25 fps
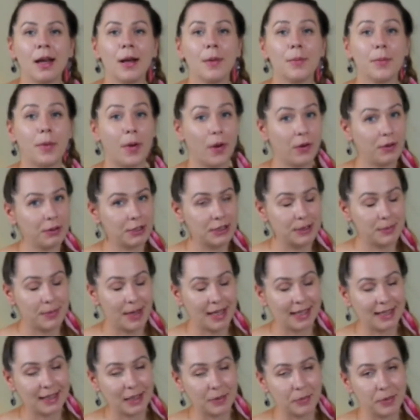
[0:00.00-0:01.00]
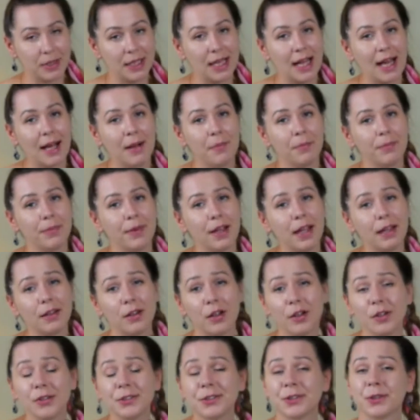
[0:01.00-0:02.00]
Polished by Kamila. And
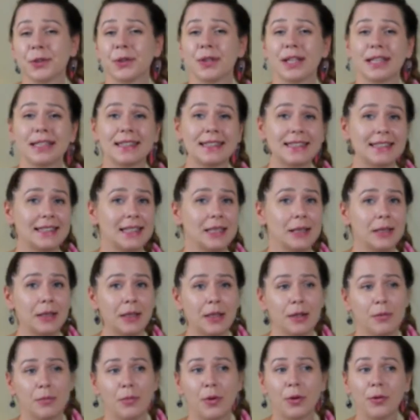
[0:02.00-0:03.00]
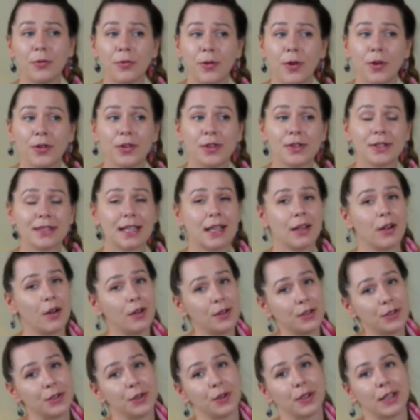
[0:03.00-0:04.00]
also you can see more photos, and
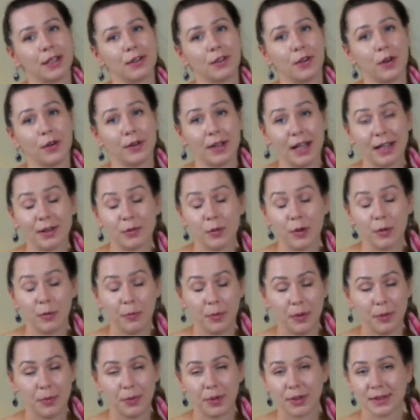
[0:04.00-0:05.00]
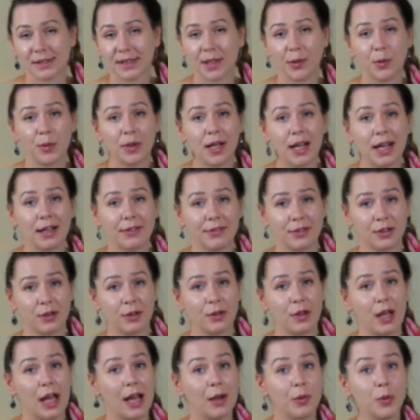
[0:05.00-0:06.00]
also you can connect with me, because I would
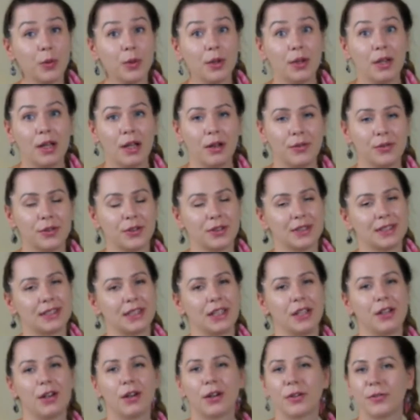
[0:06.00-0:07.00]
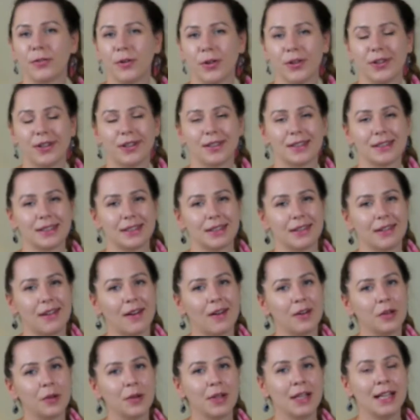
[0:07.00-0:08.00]
love to see your photos, you
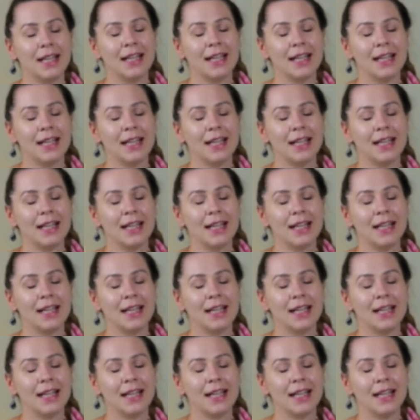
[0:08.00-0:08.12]
know.